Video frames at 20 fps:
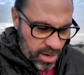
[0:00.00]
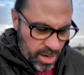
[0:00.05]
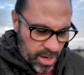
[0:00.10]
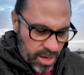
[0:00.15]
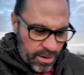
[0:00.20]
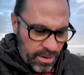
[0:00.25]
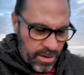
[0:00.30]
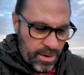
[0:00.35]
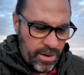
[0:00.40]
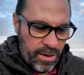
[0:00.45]

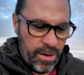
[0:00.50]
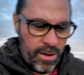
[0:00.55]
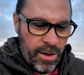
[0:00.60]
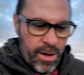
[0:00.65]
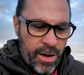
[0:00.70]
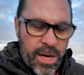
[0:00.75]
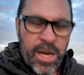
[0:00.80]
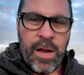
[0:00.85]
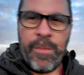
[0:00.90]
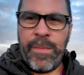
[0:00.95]
are,
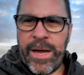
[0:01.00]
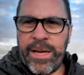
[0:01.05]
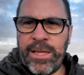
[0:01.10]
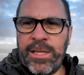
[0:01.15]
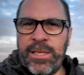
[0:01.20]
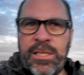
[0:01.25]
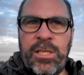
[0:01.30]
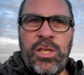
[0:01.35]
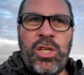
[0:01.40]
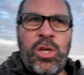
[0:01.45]
no matter
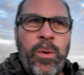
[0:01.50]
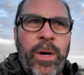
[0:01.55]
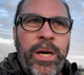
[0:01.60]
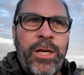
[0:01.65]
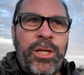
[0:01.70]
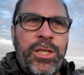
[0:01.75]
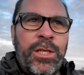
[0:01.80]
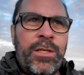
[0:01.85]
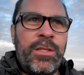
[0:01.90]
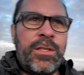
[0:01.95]
the
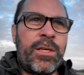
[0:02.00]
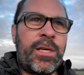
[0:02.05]
situation.